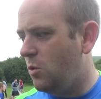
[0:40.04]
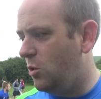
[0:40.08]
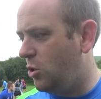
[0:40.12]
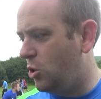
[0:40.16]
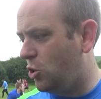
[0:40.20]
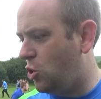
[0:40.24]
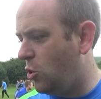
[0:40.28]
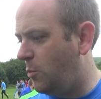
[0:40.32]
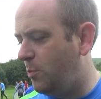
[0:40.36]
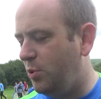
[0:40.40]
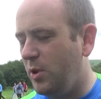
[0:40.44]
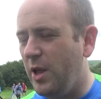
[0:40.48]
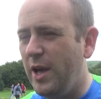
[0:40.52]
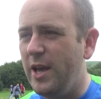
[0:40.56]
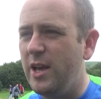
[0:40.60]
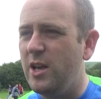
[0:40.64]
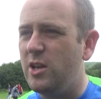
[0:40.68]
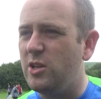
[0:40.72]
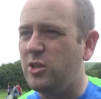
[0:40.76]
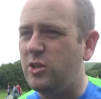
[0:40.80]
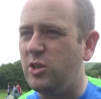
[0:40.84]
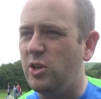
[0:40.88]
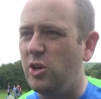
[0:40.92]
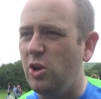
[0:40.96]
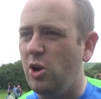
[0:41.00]
Well, they're good
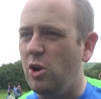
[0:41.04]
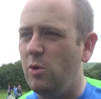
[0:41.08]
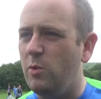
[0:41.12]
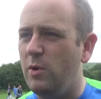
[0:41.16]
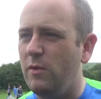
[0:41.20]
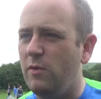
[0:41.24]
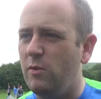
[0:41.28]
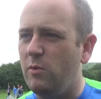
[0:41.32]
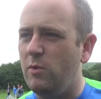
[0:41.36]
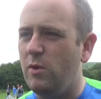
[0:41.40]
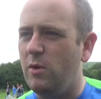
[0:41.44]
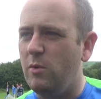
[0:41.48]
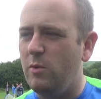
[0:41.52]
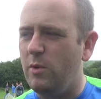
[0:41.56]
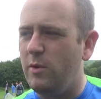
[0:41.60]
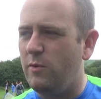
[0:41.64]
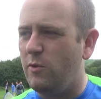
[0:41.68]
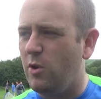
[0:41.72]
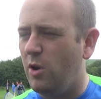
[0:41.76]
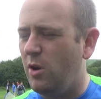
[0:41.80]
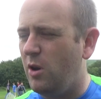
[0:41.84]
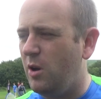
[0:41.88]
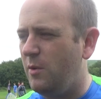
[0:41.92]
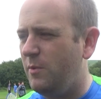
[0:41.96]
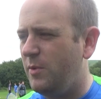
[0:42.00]
players. You know, we've
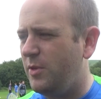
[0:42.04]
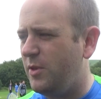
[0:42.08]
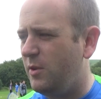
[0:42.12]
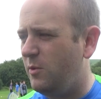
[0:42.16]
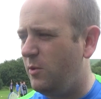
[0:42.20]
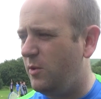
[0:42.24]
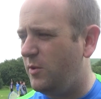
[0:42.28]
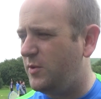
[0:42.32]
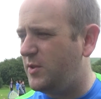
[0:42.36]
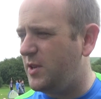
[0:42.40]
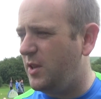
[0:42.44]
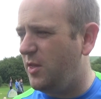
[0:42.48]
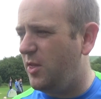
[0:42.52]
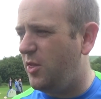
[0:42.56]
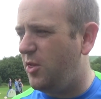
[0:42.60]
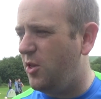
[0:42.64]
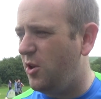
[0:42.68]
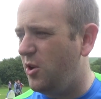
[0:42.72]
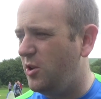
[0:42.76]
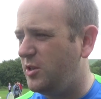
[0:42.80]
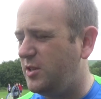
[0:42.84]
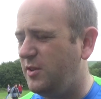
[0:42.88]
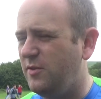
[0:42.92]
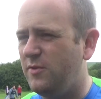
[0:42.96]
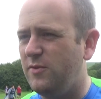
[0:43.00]
got. I think we've seen
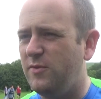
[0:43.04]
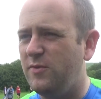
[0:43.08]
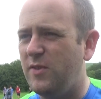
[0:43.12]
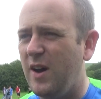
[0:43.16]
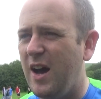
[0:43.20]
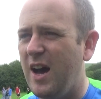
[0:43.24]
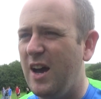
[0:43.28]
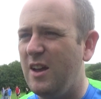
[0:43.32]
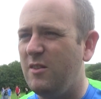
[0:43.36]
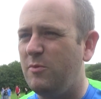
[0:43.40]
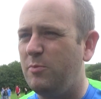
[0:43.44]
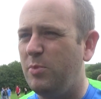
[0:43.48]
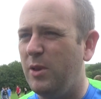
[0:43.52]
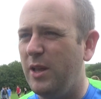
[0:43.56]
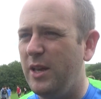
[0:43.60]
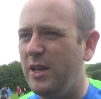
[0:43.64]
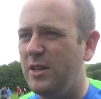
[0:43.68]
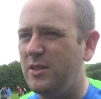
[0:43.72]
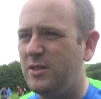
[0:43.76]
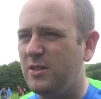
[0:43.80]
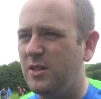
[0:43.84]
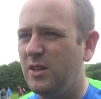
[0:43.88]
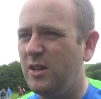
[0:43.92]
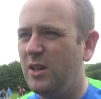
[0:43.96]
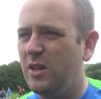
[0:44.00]
35
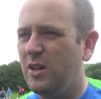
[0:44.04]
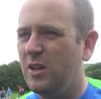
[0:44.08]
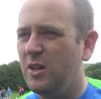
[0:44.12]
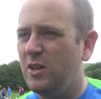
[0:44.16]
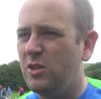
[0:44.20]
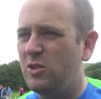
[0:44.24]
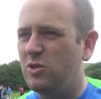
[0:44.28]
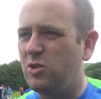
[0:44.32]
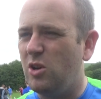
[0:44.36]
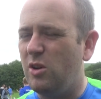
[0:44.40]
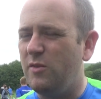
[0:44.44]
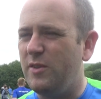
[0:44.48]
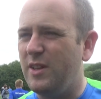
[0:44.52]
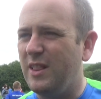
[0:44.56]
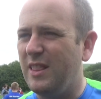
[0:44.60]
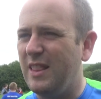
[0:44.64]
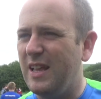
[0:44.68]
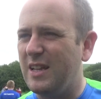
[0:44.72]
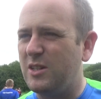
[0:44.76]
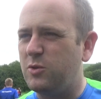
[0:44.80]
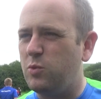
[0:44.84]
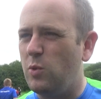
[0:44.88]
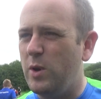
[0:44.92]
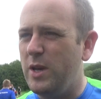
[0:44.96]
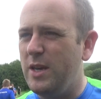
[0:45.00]
players sort of in the
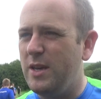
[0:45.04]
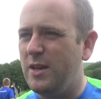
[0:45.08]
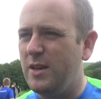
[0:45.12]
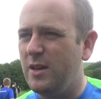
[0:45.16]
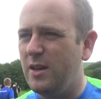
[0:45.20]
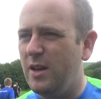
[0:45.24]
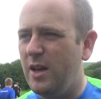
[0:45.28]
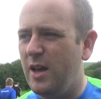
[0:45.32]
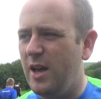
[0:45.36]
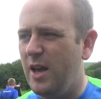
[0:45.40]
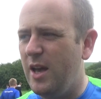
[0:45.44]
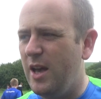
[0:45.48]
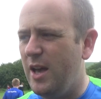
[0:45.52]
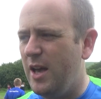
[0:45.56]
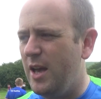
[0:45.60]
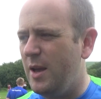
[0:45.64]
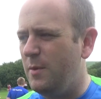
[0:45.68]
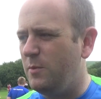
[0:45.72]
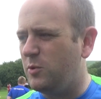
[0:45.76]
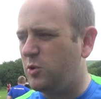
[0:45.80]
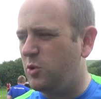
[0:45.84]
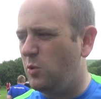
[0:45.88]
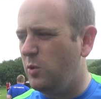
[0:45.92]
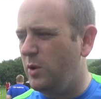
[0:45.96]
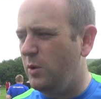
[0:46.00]
last week.
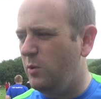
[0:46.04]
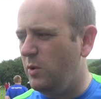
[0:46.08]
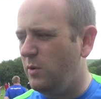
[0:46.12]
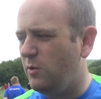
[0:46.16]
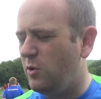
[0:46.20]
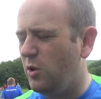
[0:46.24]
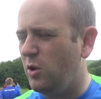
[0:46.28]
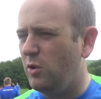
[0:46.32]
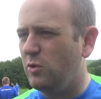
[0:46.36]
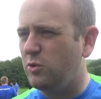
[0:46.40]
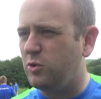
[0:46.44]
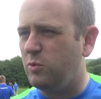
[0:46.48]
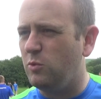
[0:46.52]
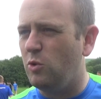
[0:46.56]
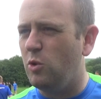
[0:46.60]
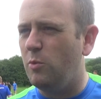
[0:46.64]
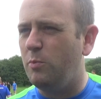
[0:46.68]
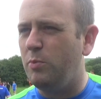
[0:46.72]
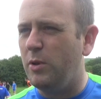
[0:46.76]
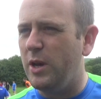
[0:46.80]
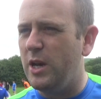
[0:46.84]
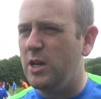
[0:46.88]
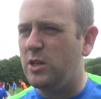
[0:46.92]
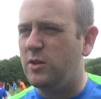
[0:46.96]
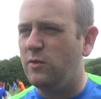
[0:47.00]
So we've got some
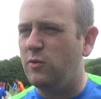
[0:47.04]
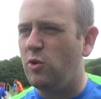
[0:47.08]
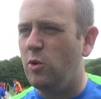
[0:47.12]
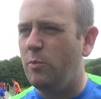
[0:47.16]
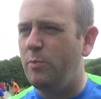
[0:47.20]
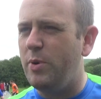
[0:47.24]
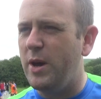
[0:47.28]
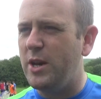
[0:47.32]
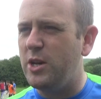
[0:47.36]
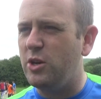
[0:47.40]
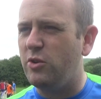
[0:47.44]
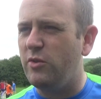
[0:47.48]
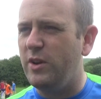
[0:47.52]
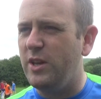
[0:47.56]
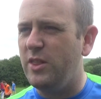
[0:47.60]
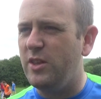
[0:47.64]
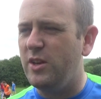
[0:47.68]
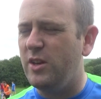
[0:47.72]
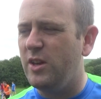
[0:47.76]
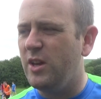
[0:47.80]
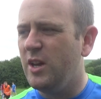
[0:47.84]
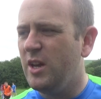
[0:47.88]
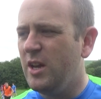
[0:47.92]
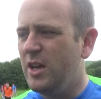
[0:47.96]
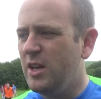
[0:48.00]
good players of good pedigree.
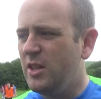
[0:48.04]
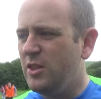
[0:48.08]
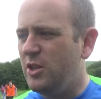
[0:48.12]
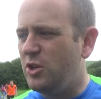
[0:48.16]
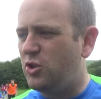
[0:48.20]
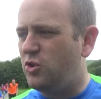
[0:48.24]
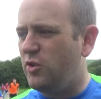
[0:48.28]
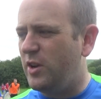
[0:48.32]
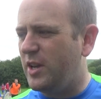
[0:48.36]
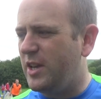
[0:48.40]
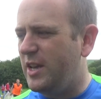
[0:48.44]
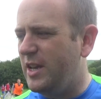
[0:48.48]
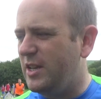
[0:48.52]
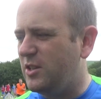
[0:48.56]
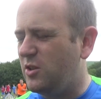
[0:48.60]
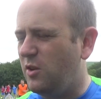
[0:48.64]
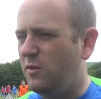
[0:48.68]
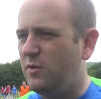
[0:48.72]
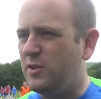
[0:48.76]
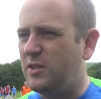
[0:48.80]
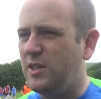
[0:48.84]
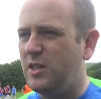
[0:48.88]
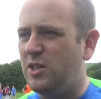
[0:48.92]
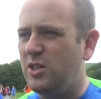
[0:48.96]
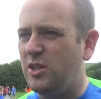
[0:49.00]
The trick is
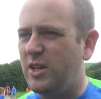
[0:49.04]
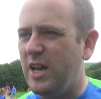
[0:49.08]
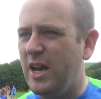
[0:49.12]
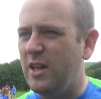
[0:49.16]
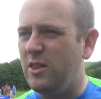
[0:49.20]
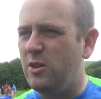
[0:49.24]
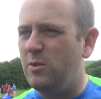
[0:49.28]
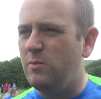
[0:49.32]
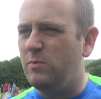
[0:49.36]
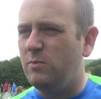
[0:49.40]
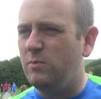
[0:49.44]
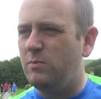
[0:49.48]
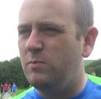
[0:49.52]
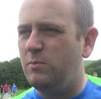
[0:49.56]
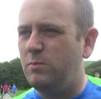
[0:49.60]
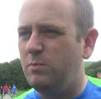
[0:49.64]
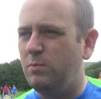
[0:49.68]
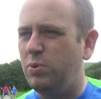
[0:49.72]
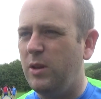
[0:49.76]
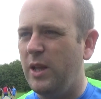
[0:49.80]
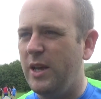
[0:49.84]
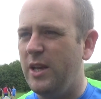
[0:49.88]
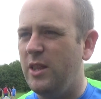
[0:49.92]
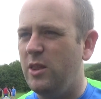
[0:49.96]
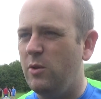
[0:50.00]
obviously to get them
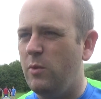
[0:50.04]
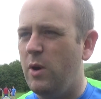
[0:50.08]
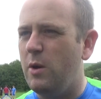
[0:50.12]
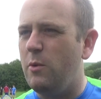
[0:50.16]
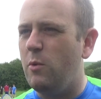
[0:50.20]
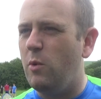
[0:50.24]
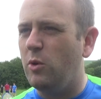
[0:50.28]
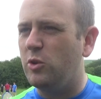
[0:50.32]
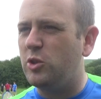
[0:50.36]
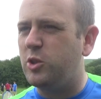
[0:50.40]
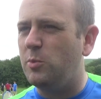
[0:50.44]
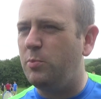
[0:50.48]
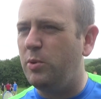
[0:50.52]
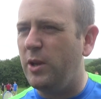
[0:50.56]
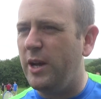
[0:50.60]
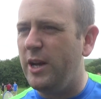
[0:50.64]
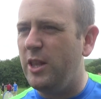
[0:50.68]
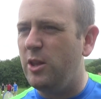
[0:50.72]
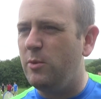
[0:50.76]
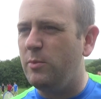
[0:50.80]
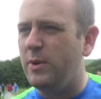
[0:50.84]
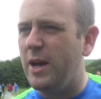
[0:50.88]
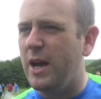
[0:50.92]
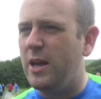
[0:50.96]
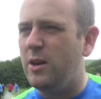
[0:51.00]
playing the way we want to play
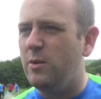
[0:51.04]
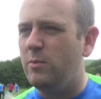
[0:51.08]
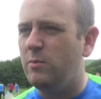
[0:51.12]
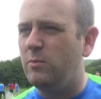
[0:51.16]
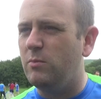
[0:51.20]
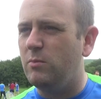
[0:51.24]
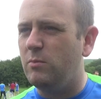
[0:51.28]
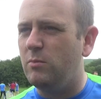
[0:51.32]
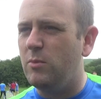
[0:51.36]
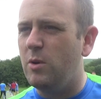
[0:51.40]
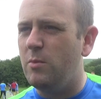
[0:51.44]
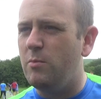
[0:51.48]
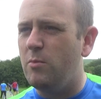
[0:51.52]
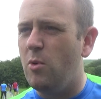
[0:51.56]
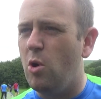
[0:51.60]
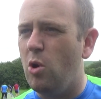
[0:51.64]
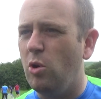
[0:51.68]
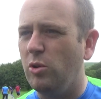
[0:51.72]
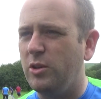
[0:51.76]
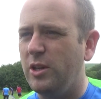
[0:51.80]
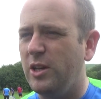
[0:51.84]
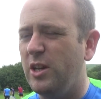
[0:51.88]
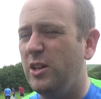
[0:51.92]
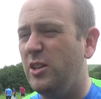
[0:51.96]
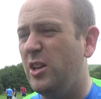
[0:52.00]
them, getting them
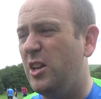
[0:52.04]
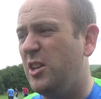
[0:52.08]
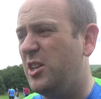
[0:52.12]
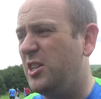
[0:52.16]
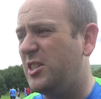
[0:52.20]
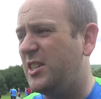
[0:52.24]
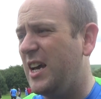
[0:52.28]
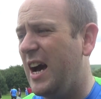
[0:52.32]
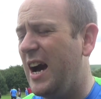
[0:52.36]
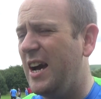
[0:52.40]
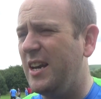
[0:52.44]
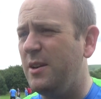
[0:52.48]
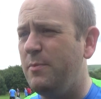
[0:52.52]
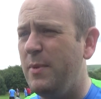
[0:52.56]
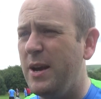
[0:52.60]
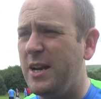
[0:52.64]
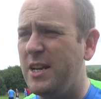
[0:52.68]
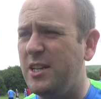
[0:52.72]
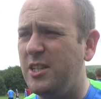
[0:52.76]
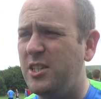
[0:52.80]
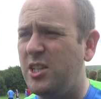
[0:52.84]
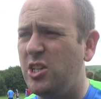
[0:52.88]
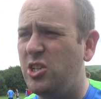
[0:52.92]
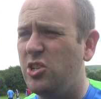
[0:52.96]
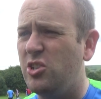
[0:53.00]
moulding and deciding,
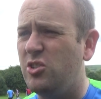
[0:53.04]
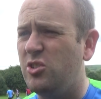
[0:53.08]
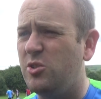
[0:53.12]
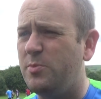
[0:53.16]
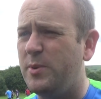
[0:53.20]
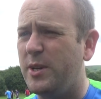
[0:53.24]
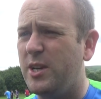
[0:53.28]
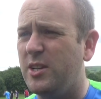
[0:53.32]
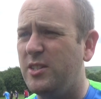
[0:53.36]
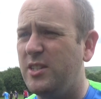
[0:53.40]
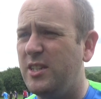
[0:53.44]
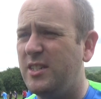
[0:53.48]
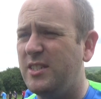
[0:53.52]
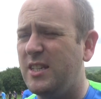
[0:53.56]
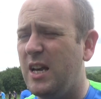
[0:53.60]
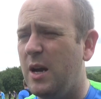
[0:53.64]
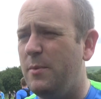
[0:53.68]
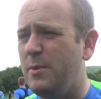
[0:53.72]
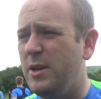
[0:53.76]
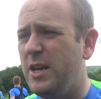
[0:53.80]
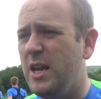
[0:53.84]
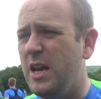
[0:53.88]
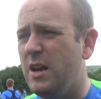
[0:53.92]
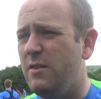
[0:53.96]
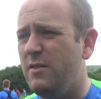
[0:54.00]
making decisions, because this
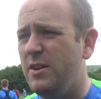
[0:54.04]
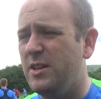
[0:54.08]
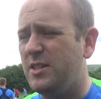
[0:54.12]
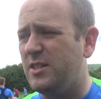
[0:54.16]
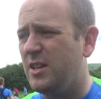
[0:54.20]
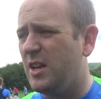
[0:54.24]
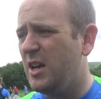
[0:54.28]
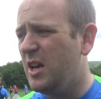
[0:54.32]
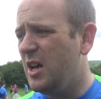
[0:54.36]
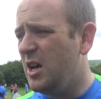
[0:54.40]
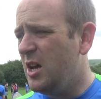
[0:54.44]
time of year is